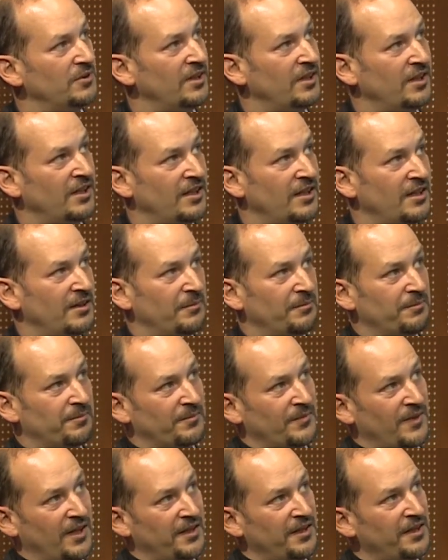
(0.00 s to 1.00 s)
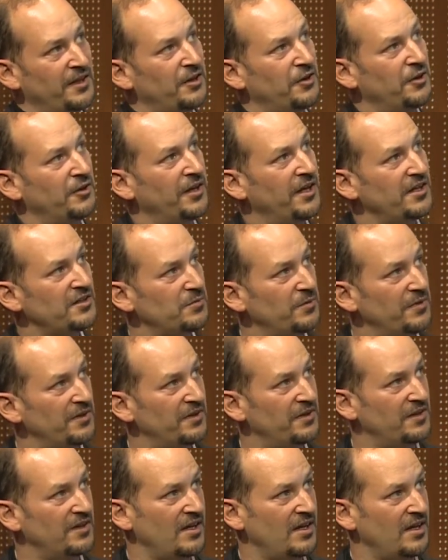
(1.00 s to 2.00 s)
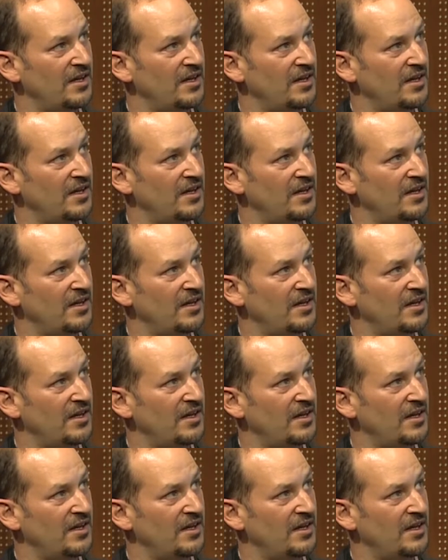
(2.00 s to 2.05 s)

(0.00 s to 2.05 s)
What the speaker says: I think connects with